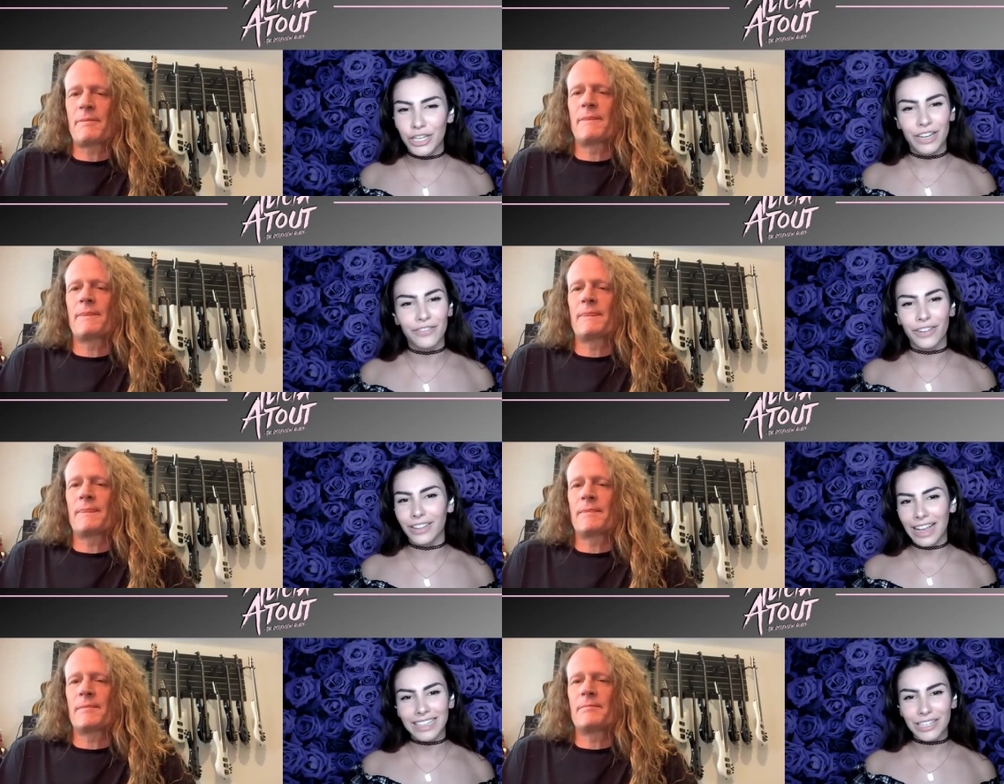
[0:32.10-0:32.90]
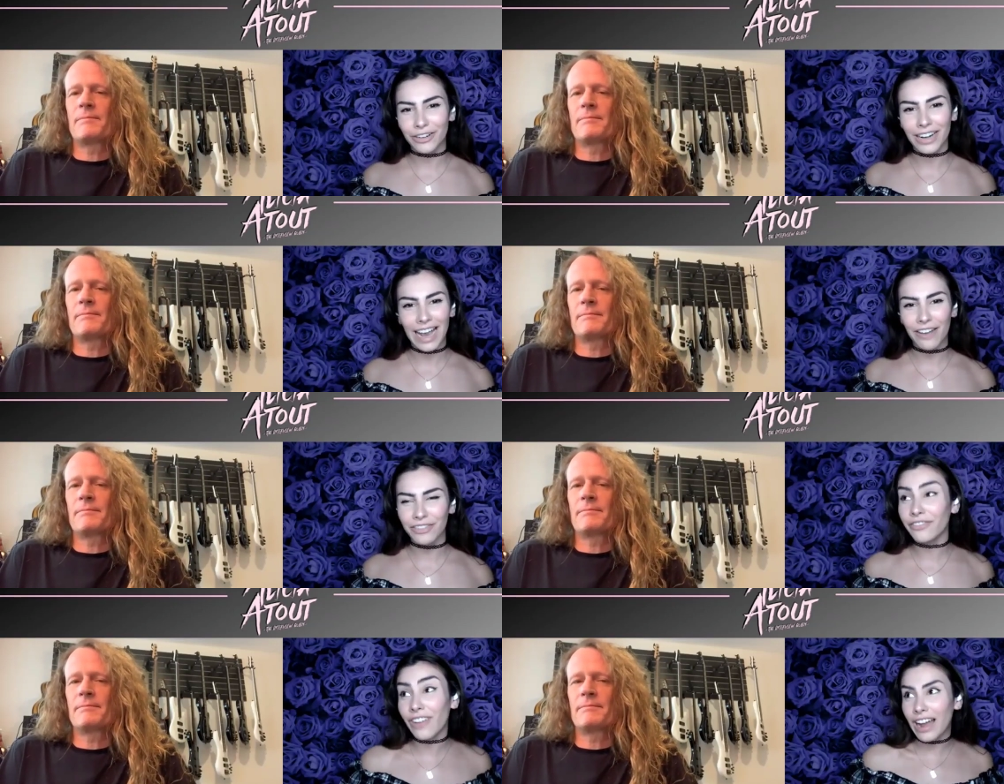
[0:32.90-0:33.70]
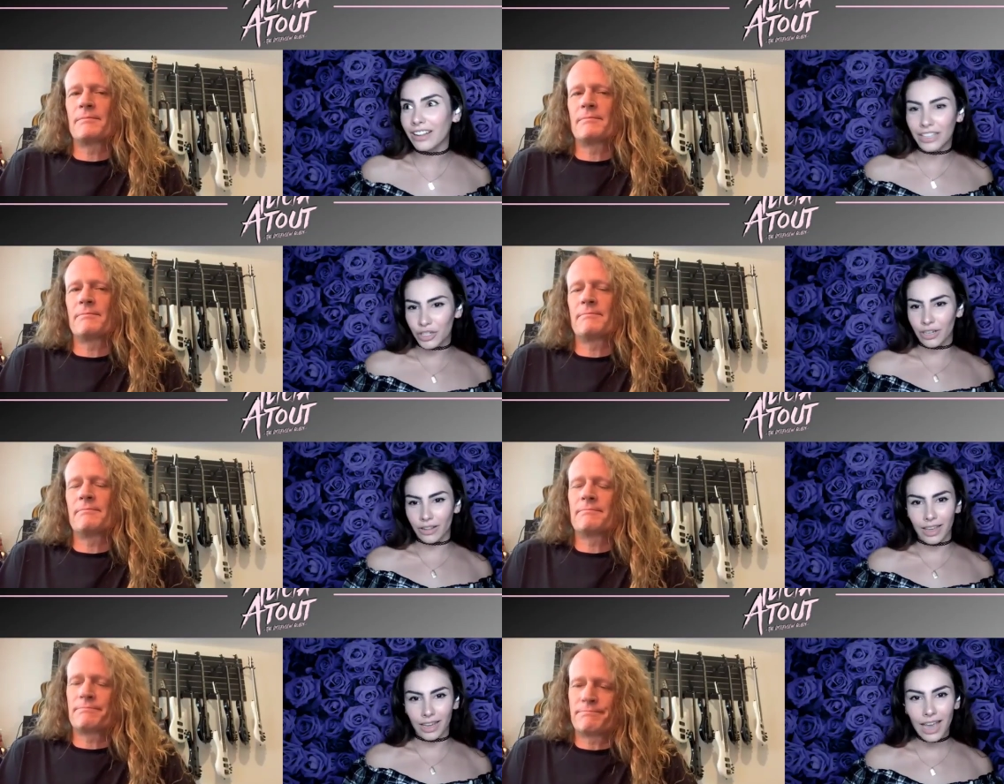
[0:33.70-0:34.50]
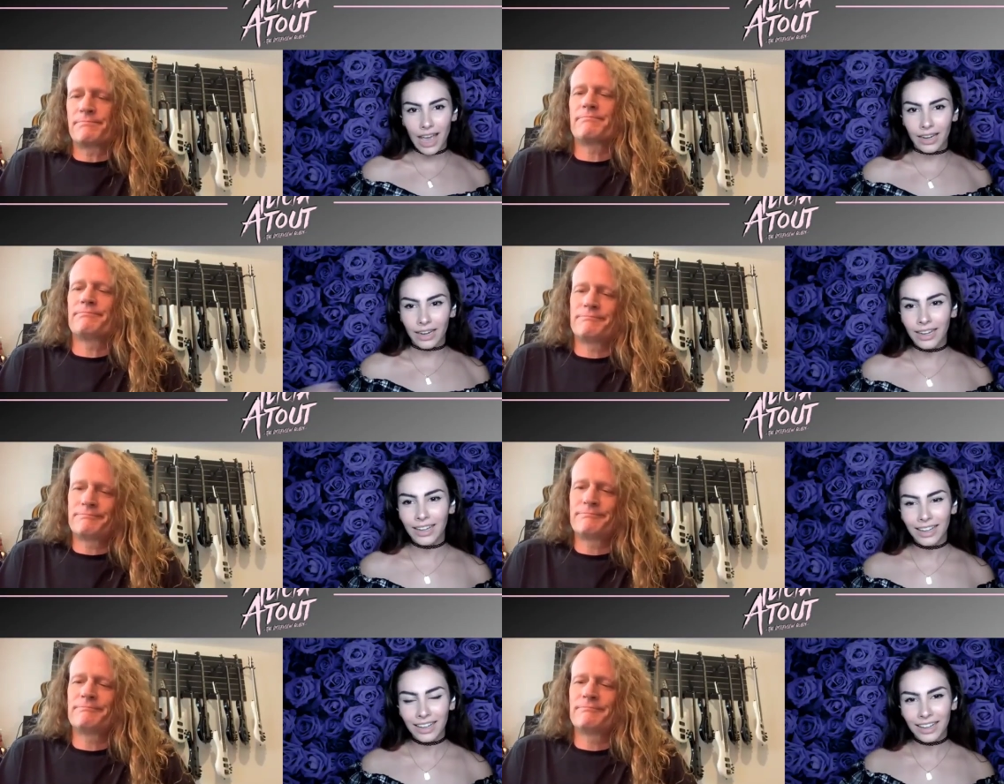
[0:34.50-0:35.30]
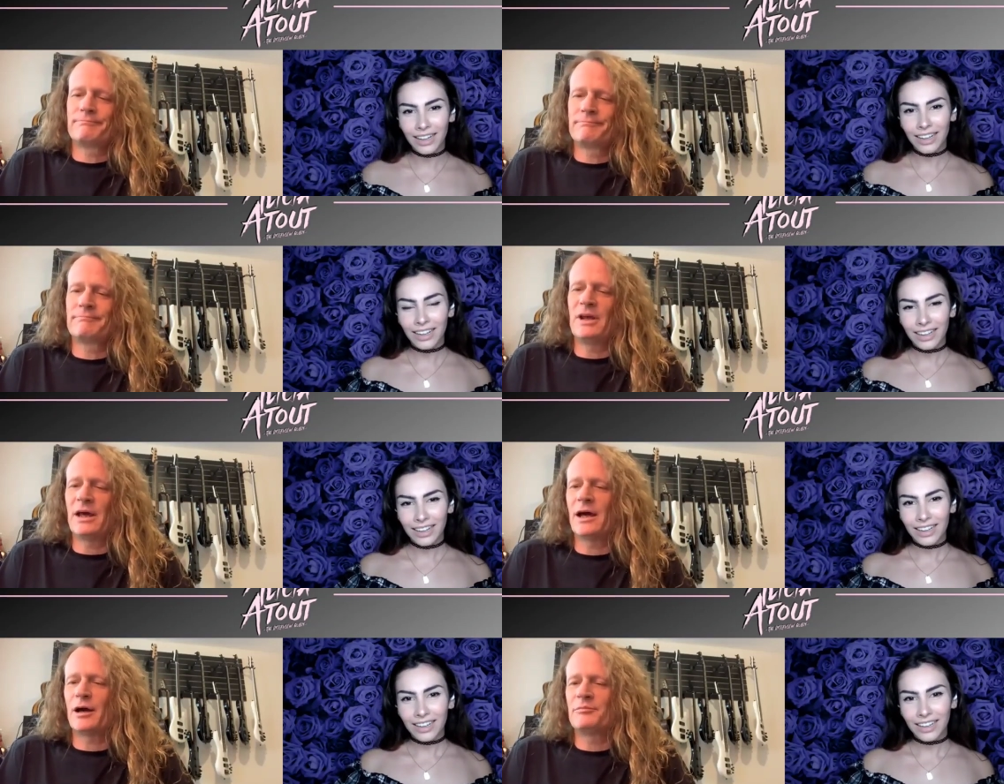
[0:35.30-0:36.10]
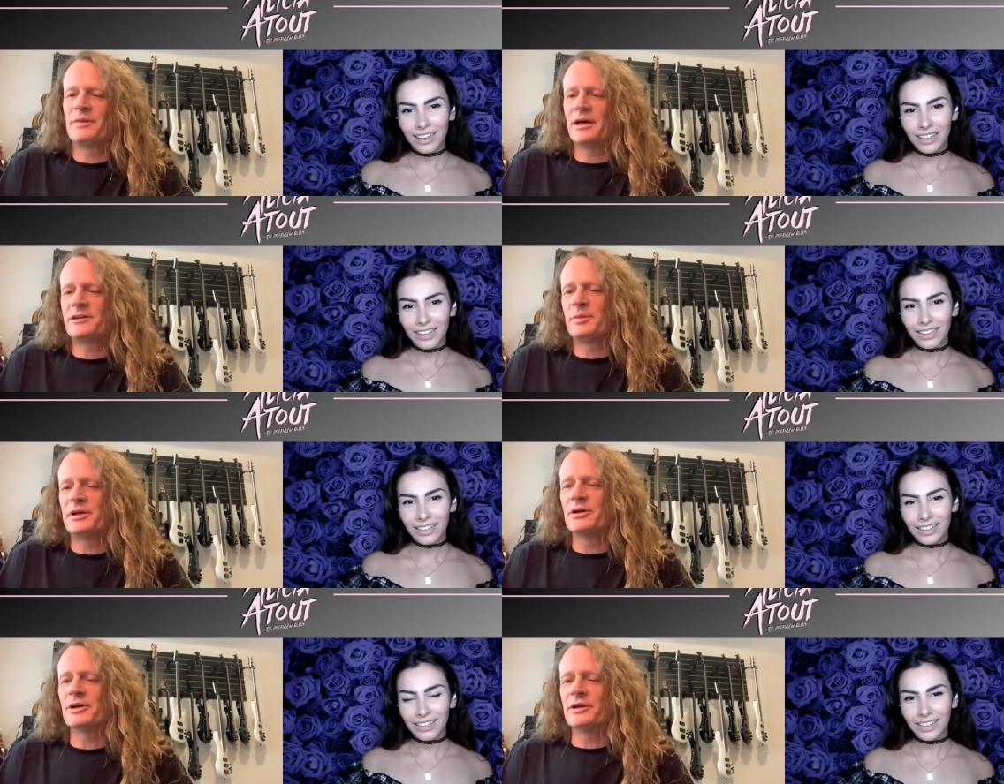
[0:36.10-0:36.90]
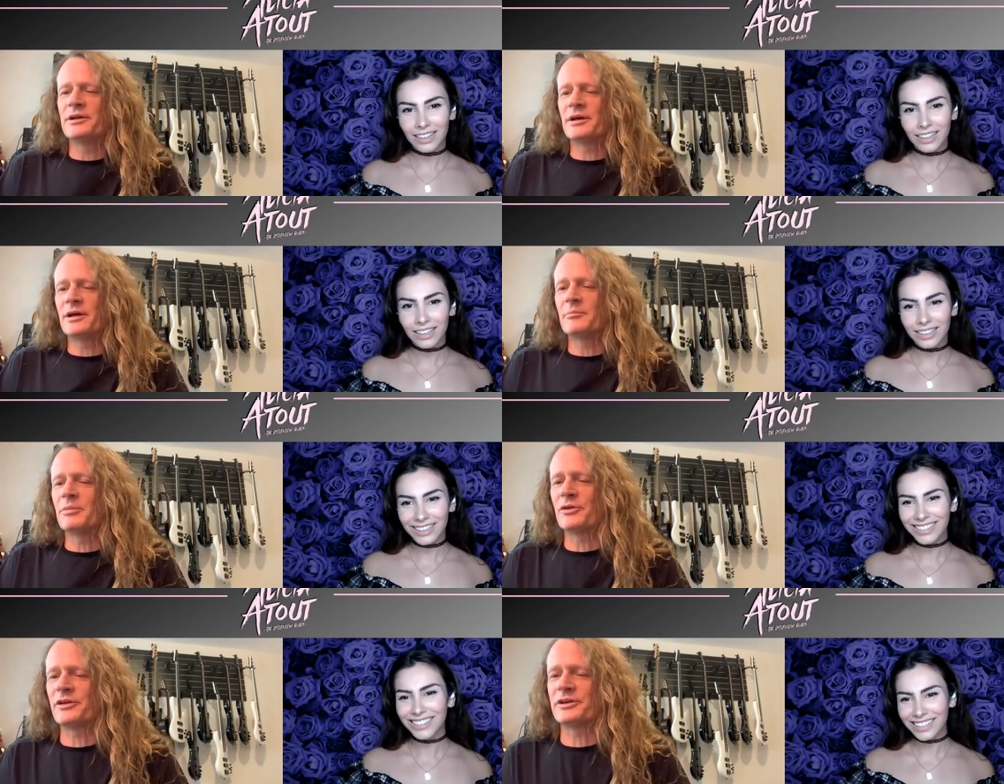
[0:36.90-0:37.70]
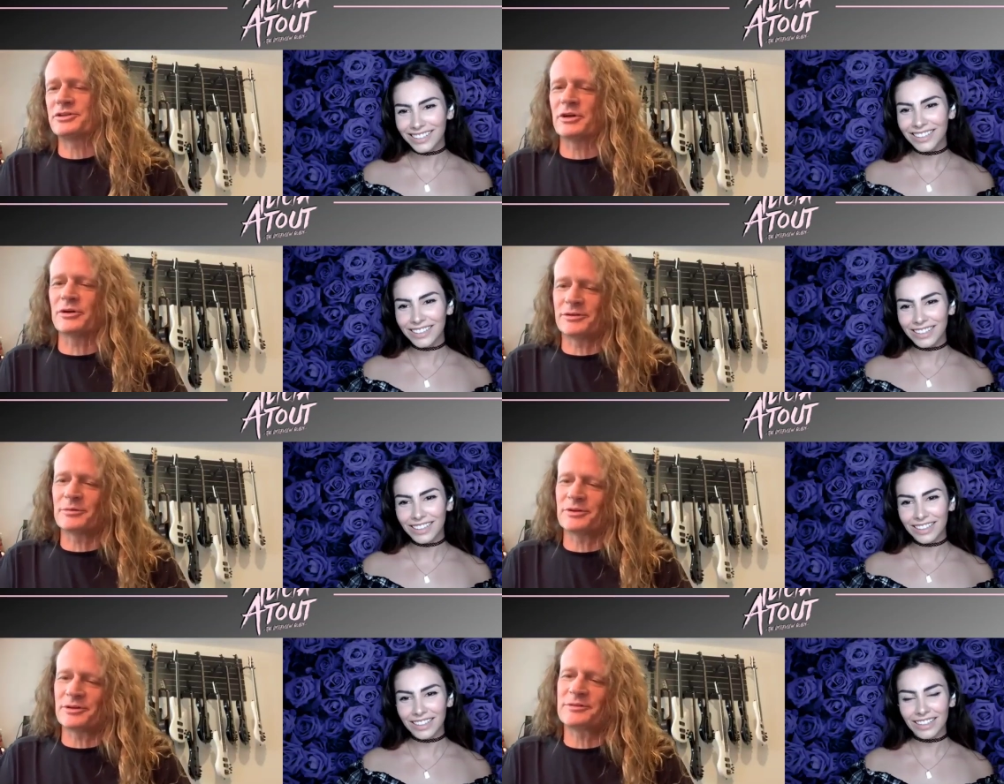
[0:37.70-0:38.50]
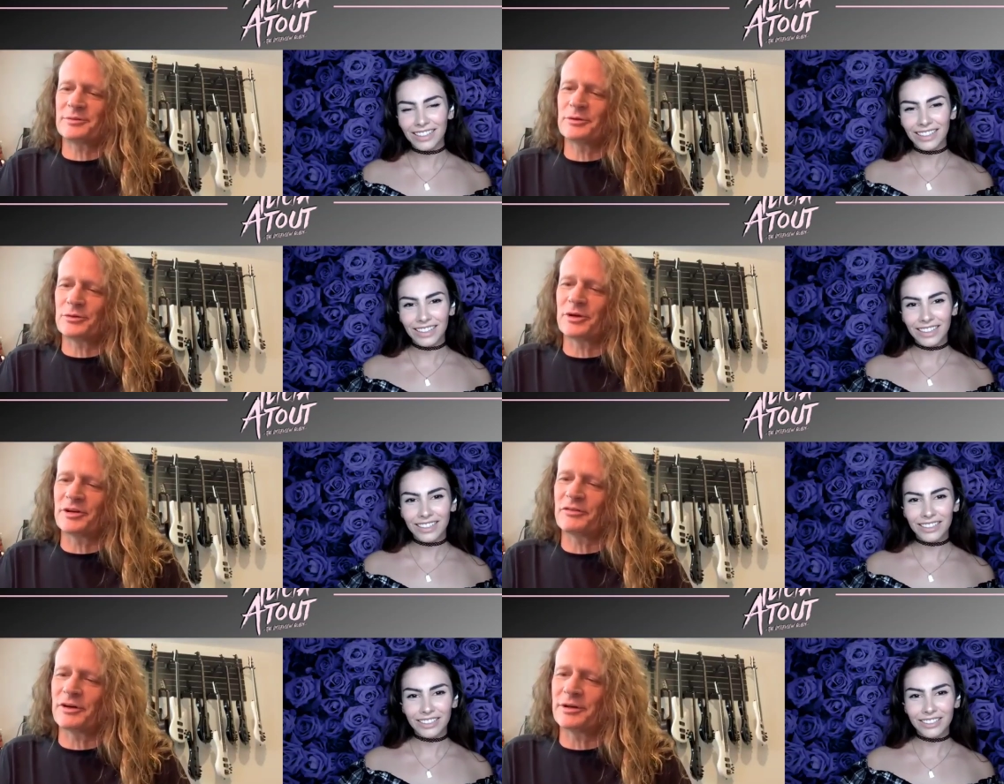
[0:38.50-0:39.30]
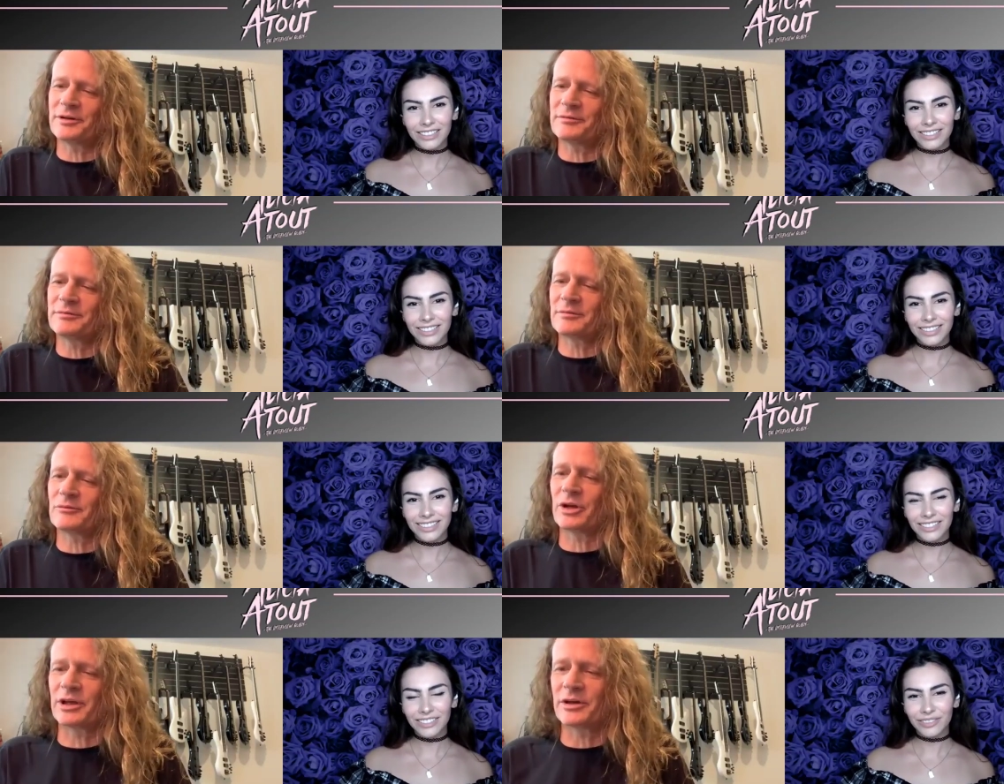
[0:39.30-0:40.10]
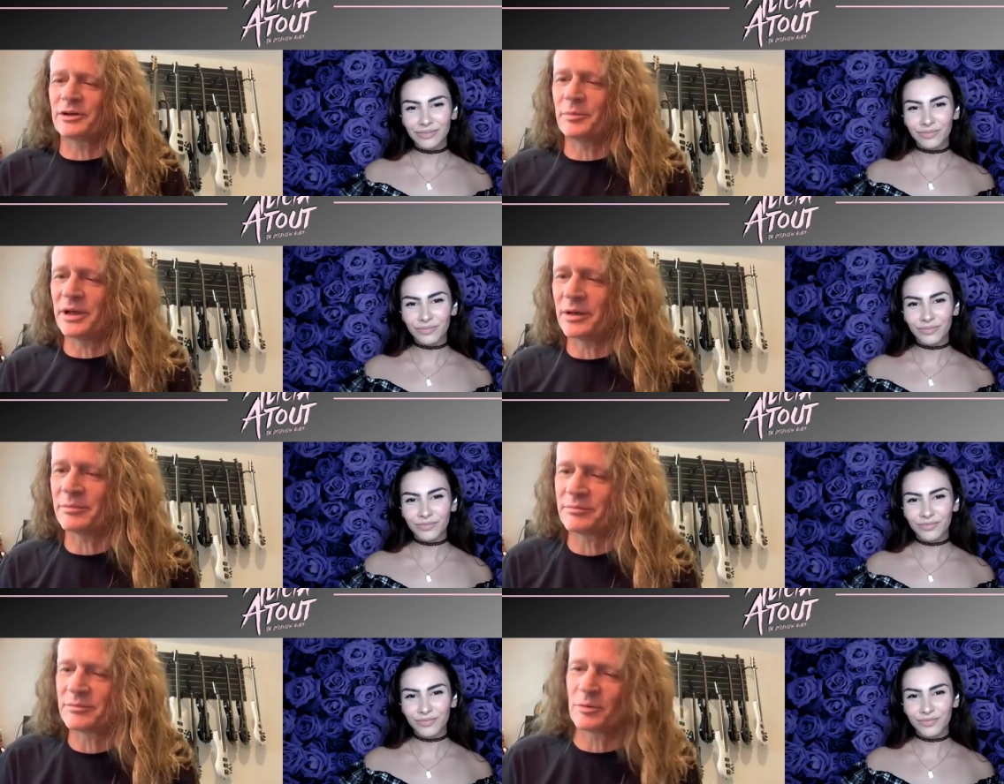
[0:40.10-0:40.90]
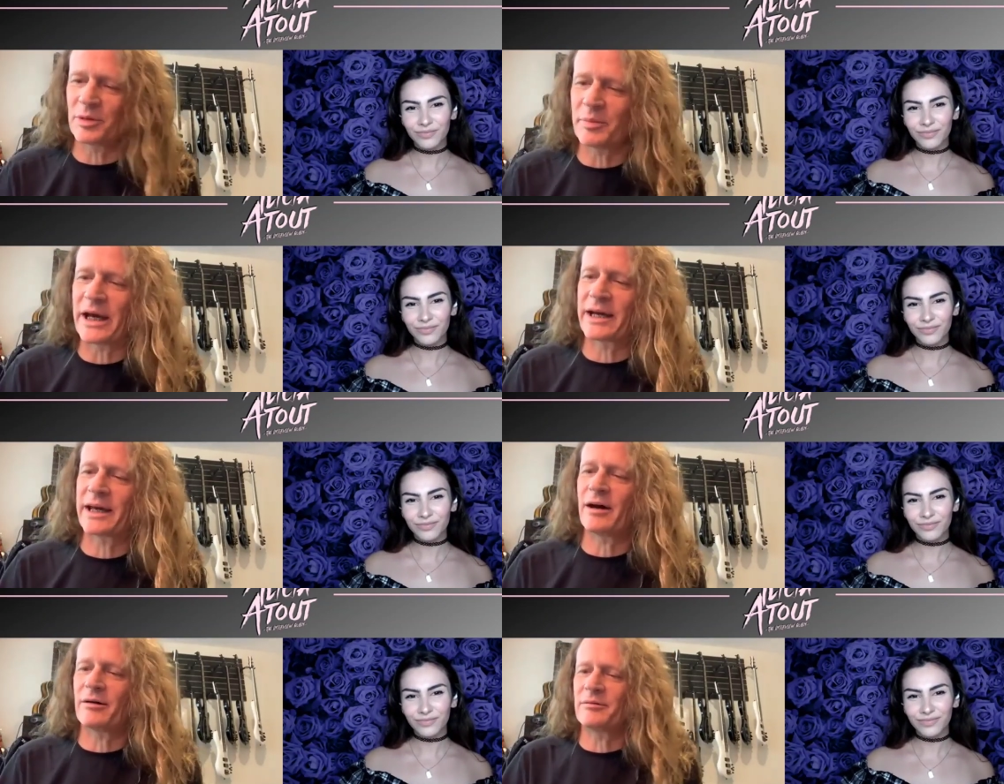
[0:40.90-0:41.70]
Speaker 1: of itching for the last year and a half to finally do your thing again.
Speaker 2: Yeah, yeah, it's been good. Um, both of the shows, it was it was really fun and really good to be to be back